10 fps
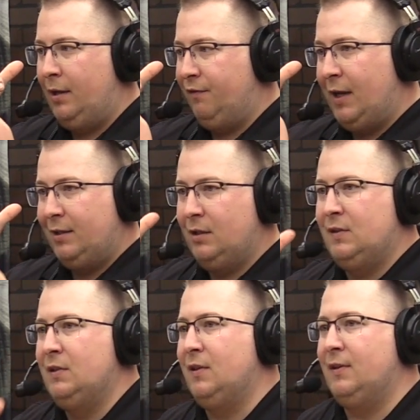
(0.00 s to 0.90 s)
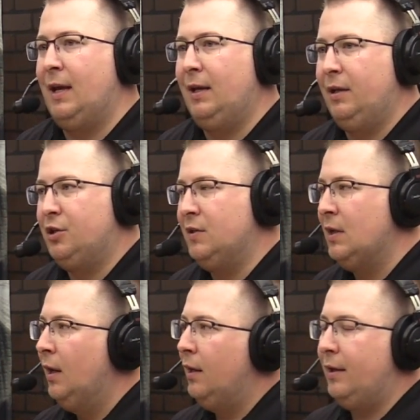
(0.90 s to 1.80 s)
And if that distance is eight inches,
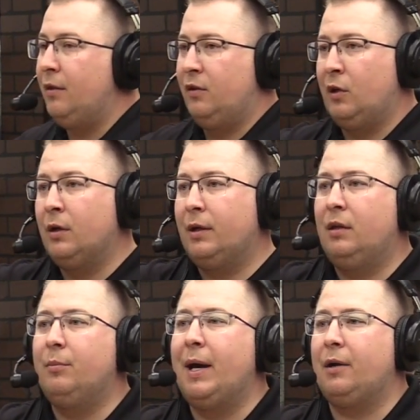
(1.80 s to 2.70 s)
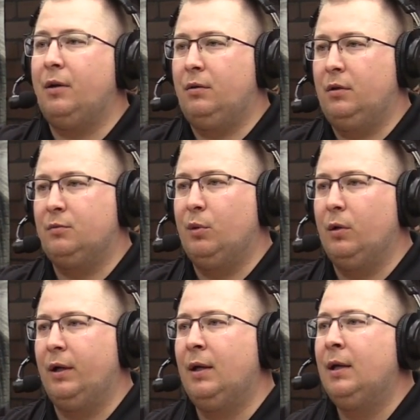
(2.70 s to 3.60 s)
now the target in the background looks
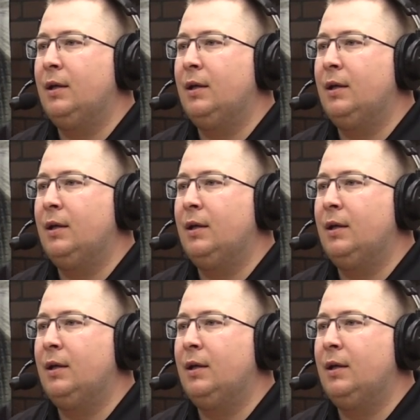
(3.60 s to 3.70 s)
blurry.